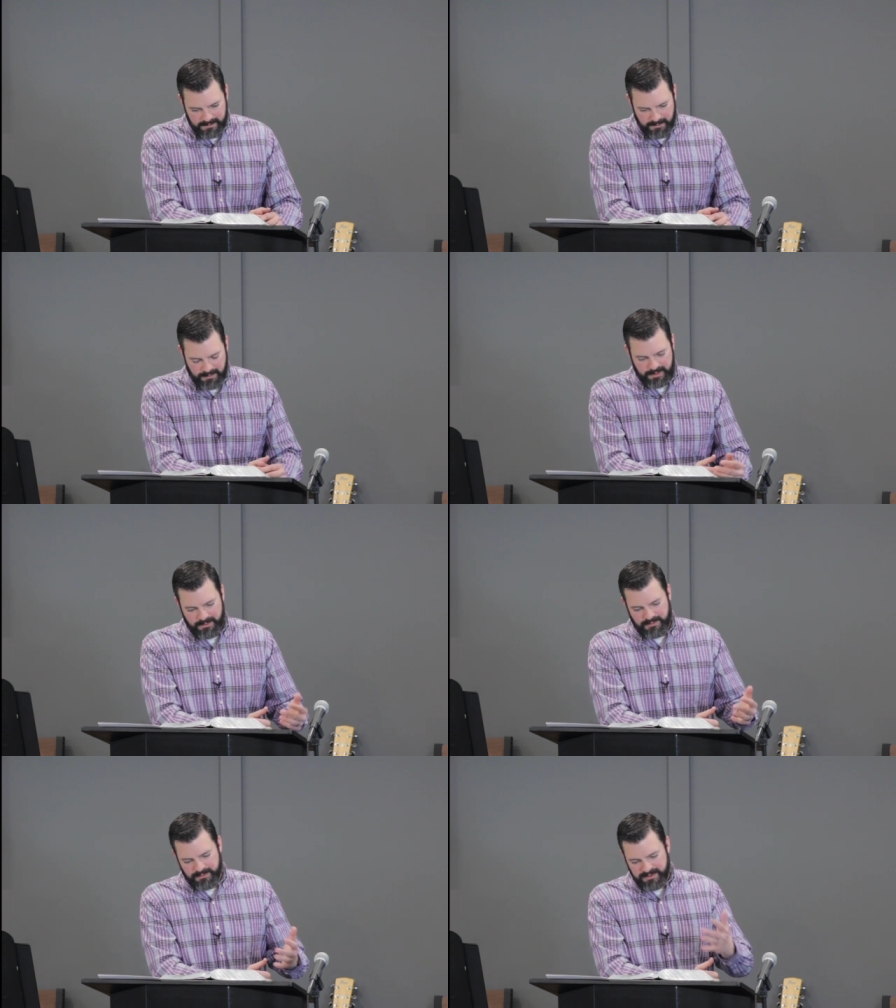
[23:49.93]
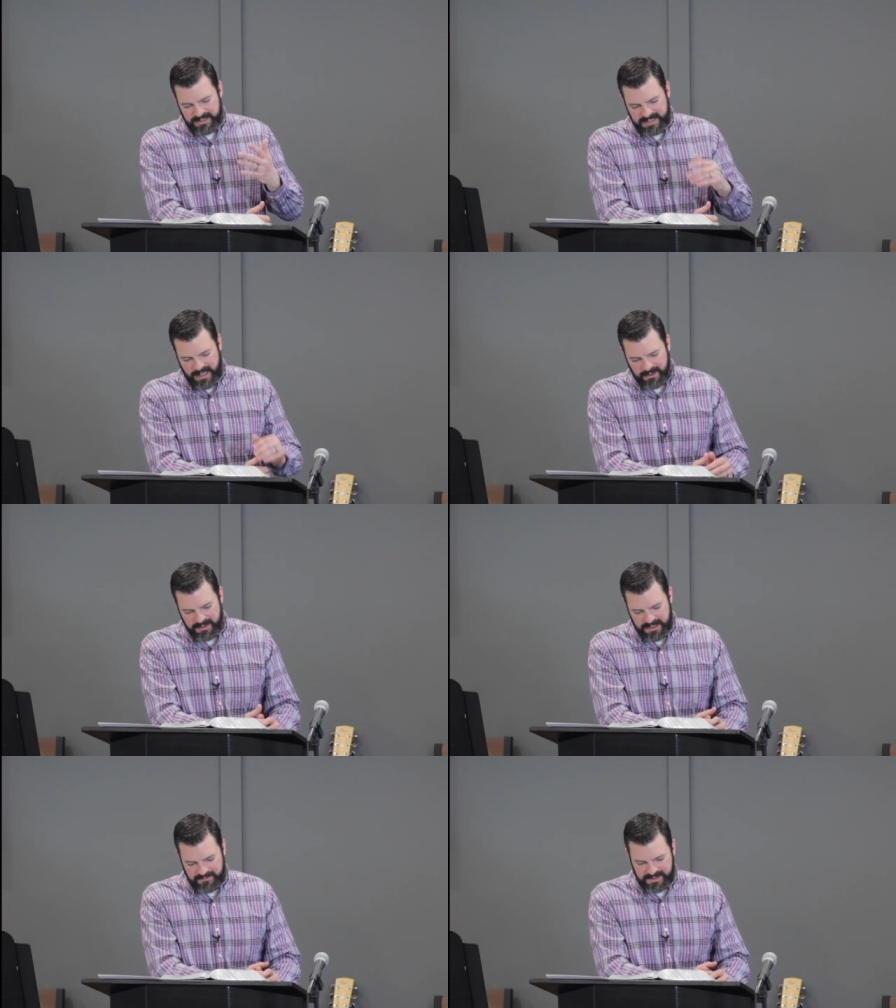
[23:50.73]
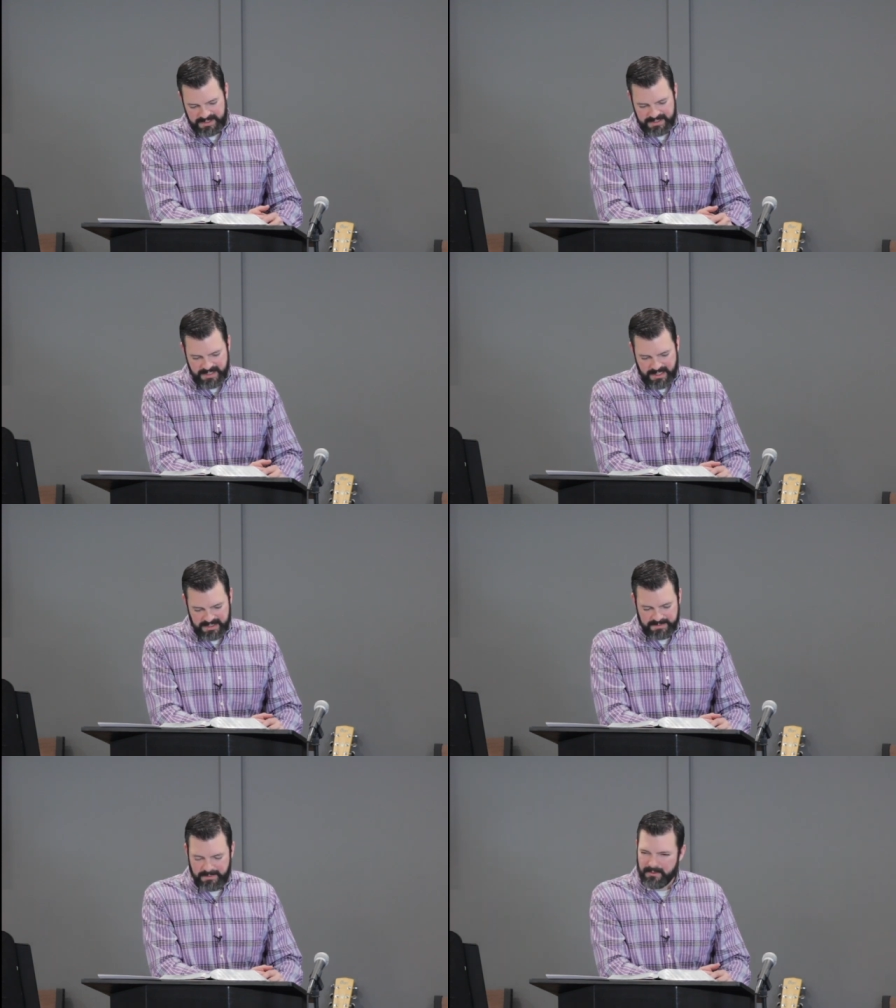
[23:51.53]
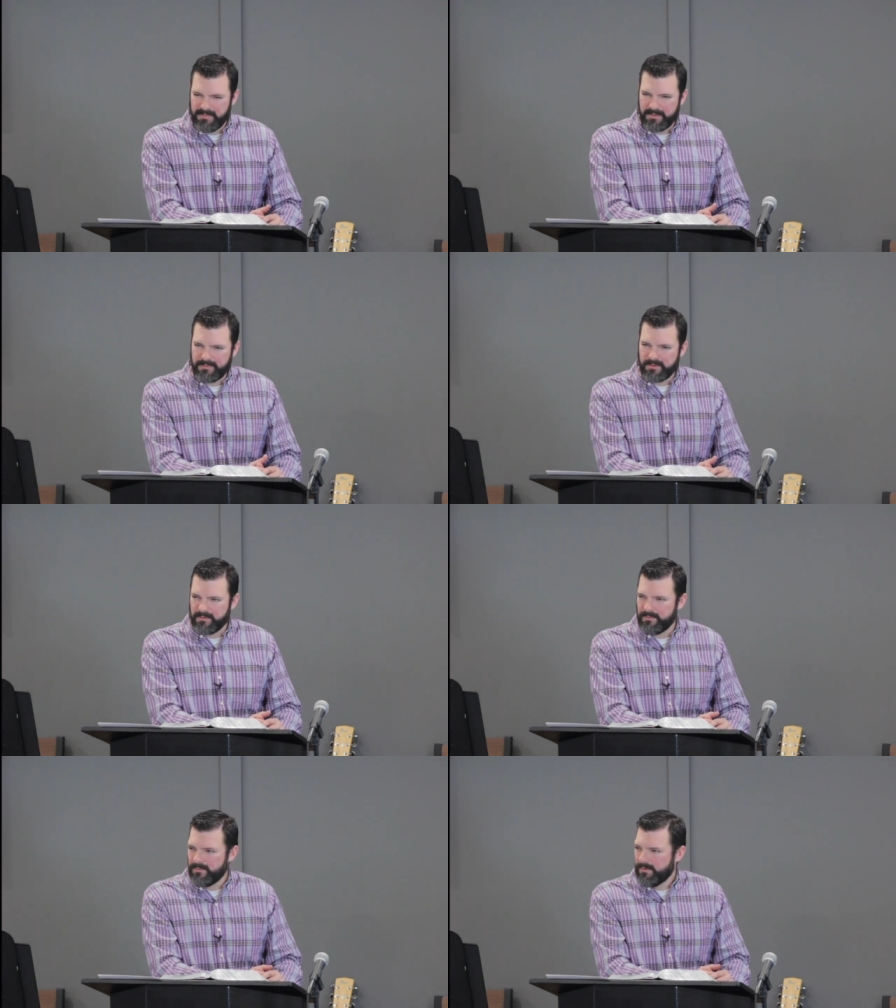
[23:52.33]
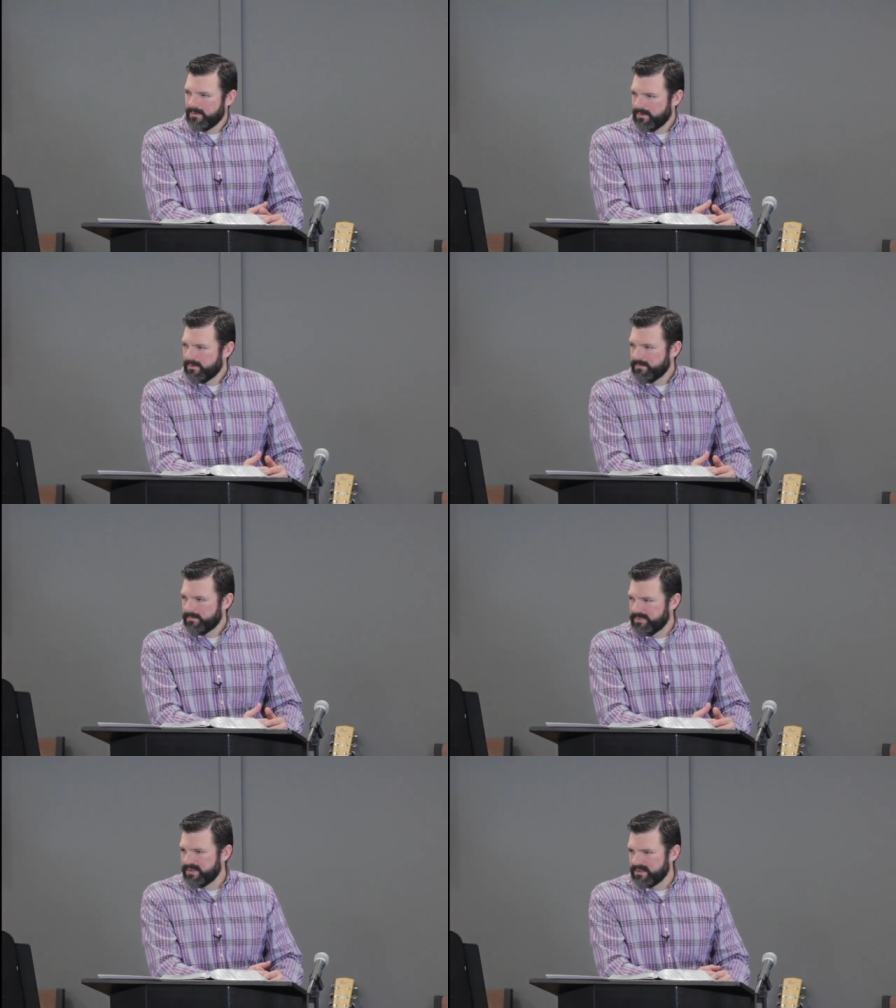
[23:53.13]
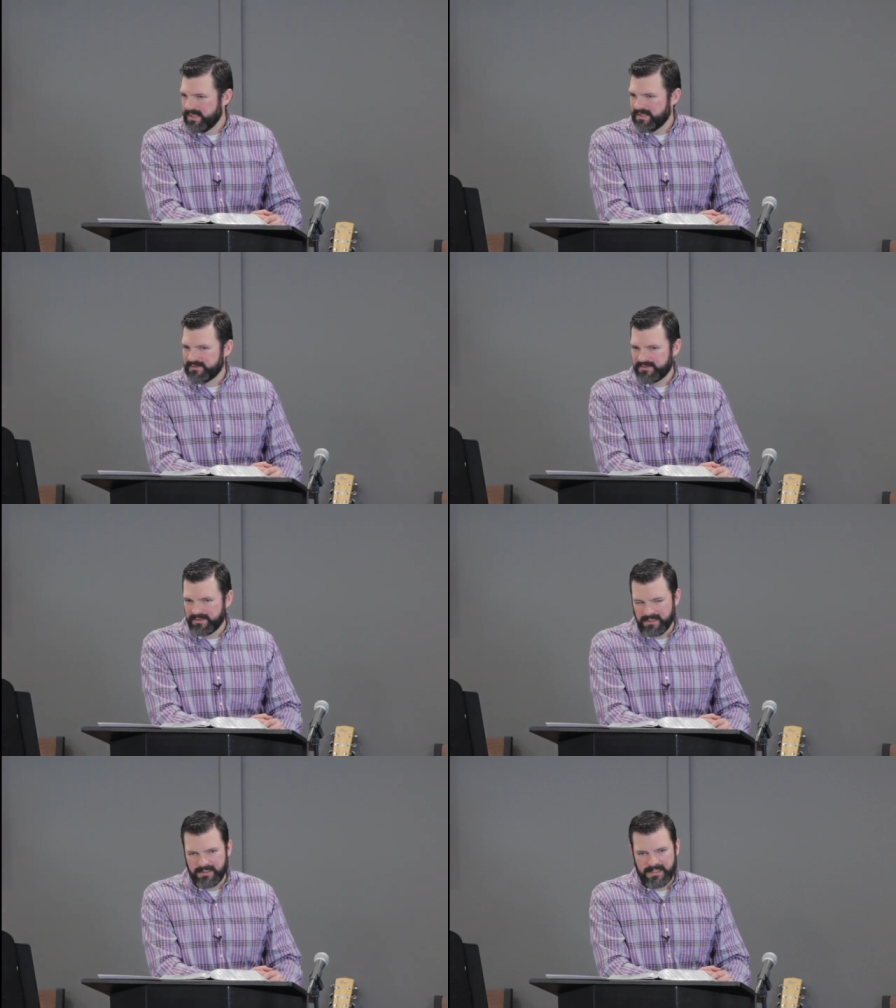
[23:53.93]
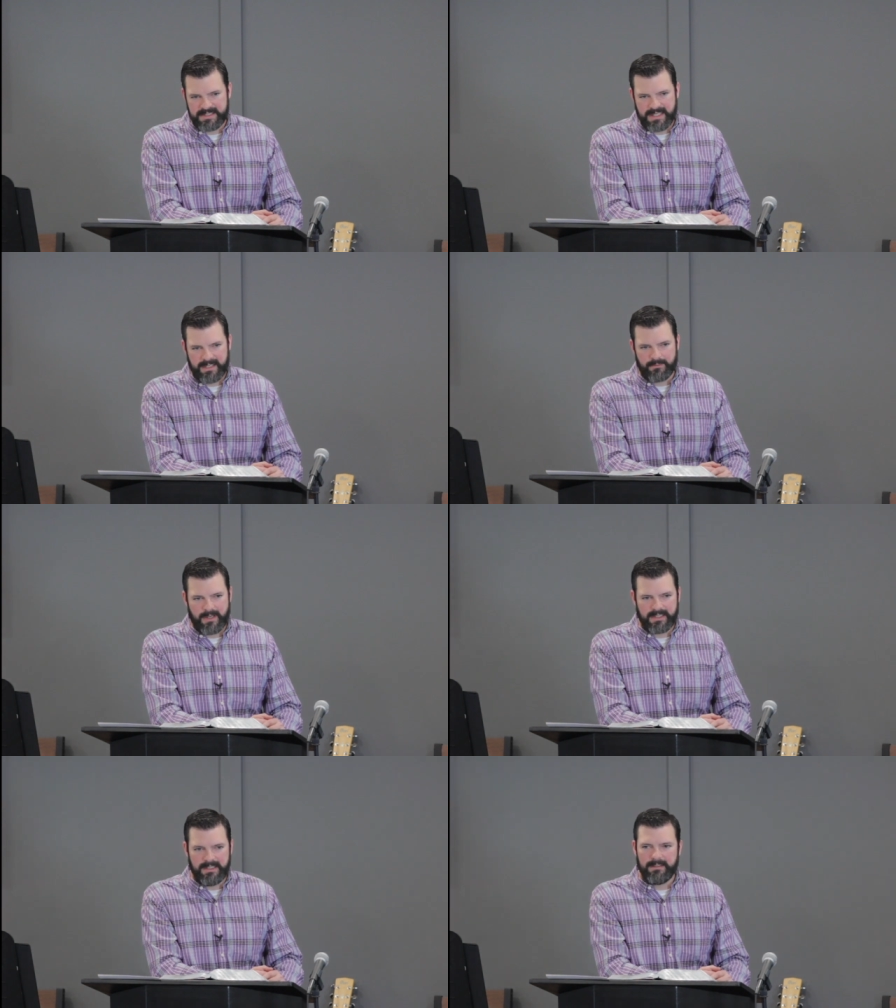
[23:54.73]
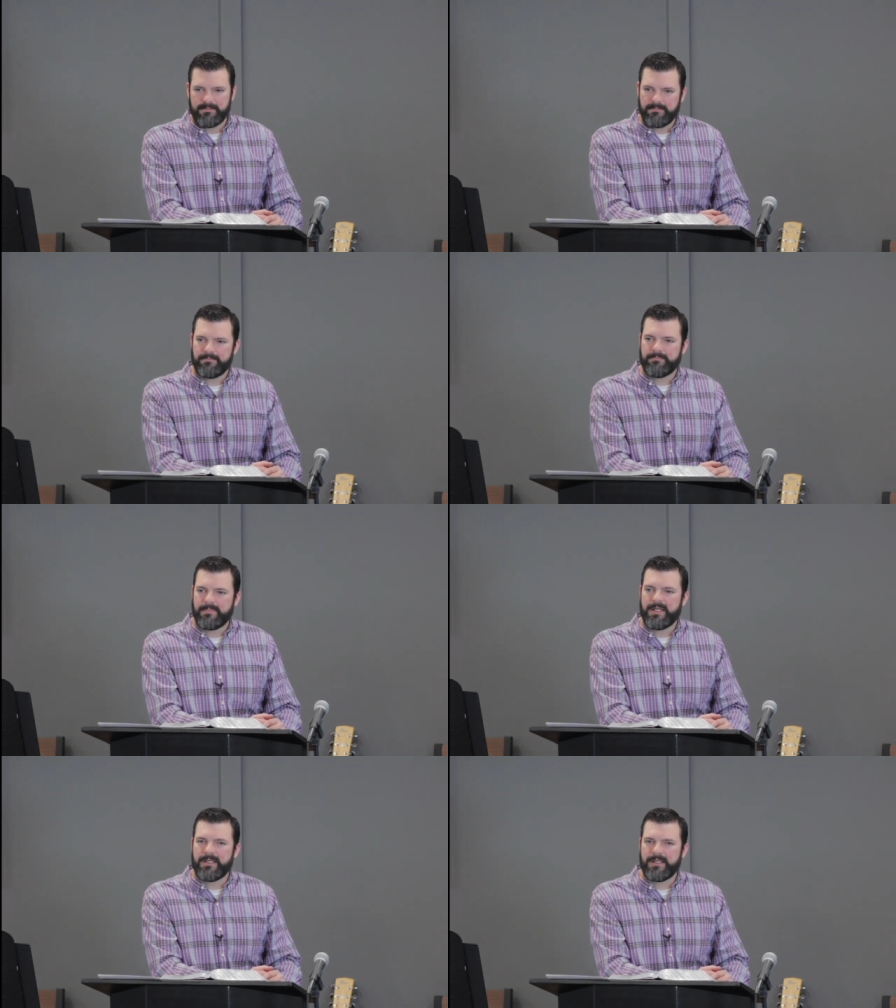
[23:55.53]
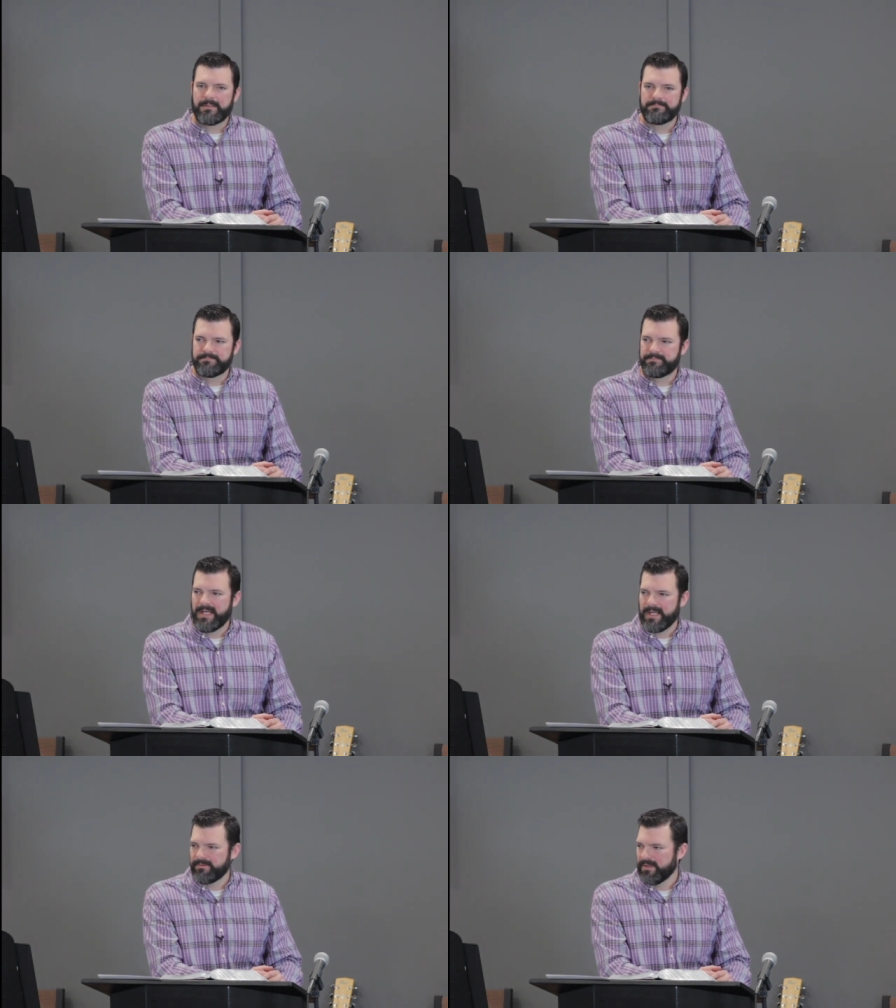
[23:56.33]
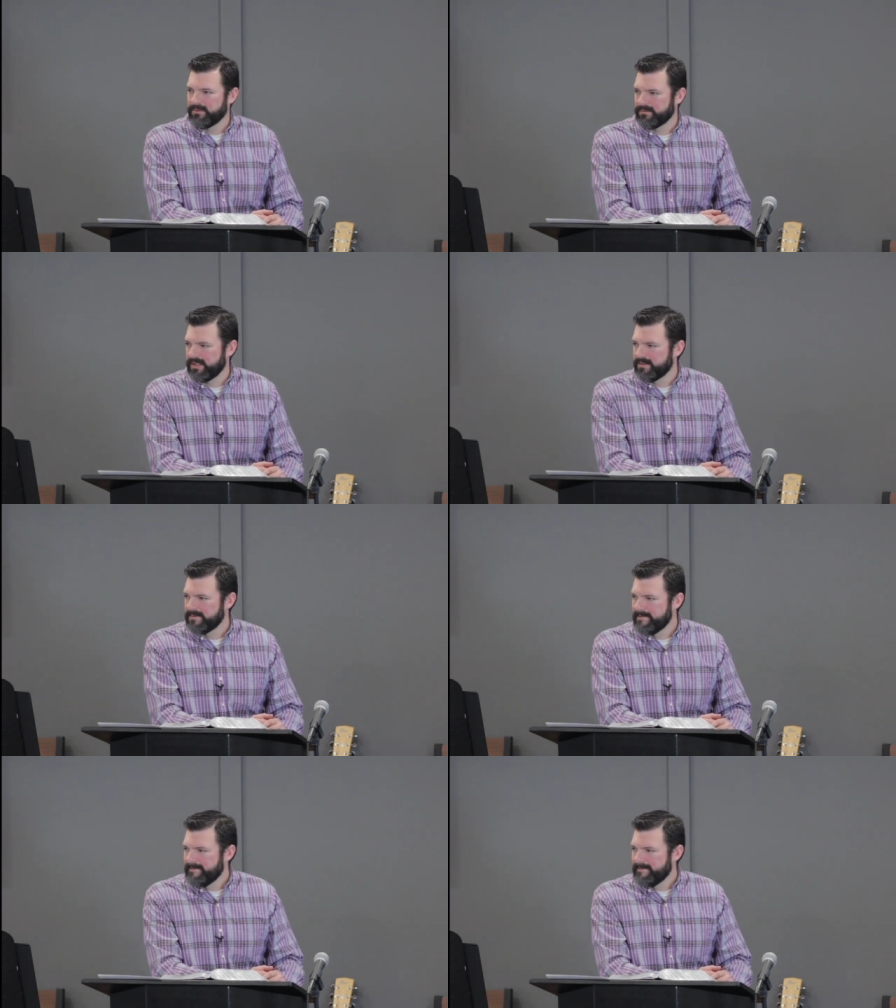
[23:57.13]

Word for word: We won't go through the entirety of this text, but remember, Peter has, uh, has had a rocky um, background, right?